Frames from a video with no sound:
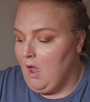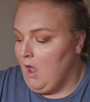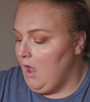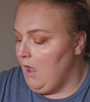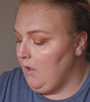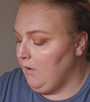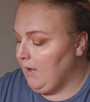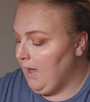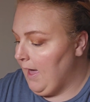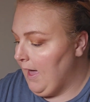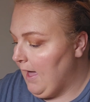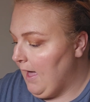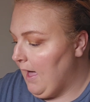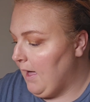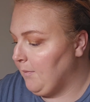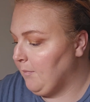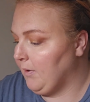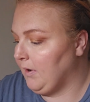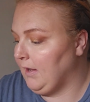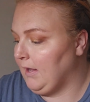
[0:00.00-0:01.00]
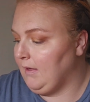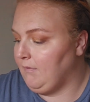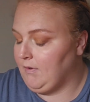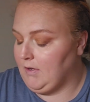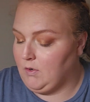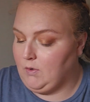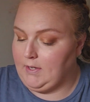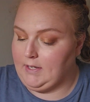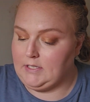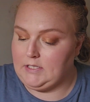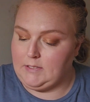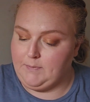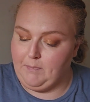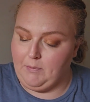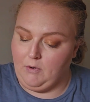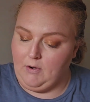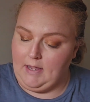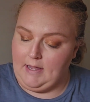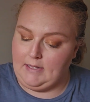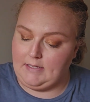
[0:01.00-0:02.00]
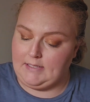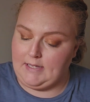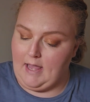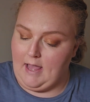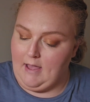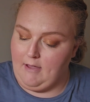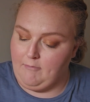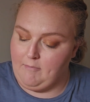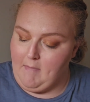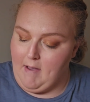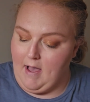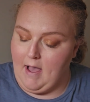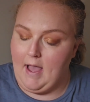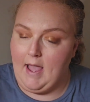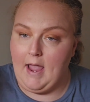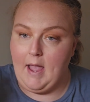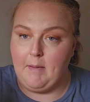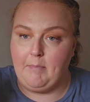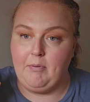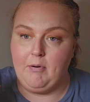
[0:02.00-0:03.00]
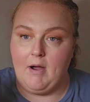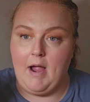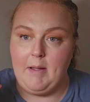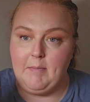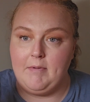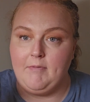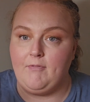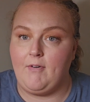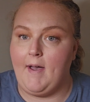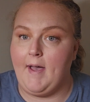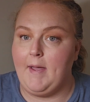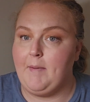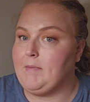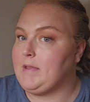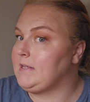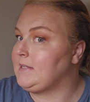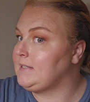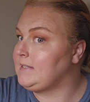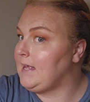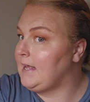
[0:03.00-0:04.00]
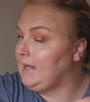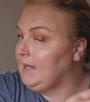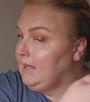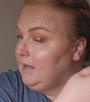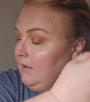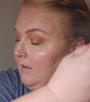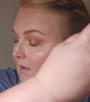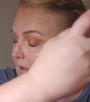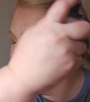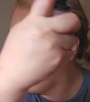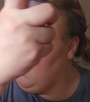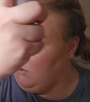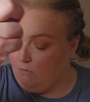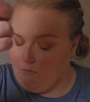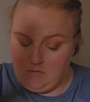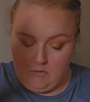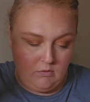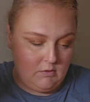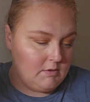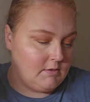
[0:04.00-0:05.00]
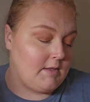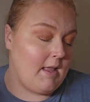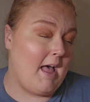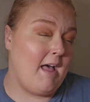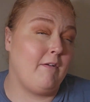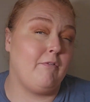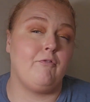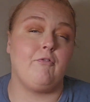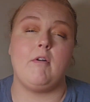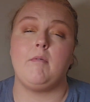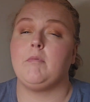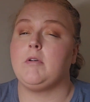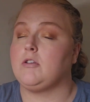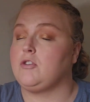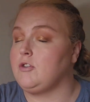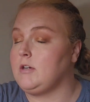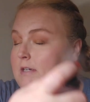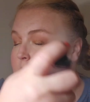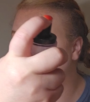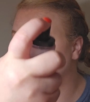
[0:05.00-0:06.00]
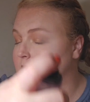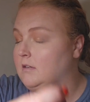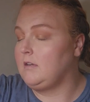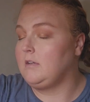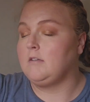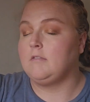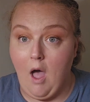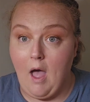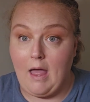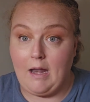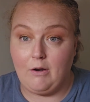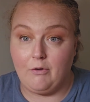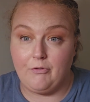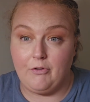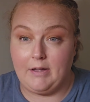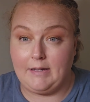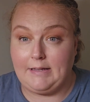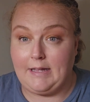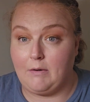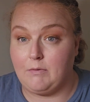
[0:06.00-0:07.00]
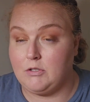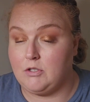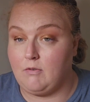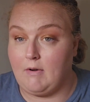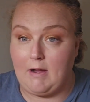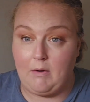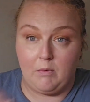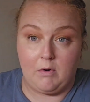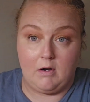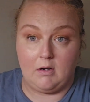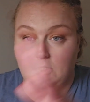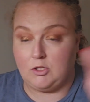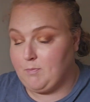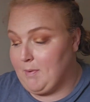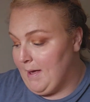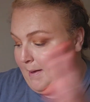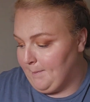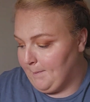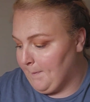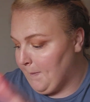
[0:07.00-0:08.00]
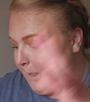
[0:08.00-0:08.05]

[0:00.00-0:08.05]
Okay, I'm going to give a quick spritz of my Prime and Fine Setting Glow stuff from Catrice. I don't feel like that was the right words, but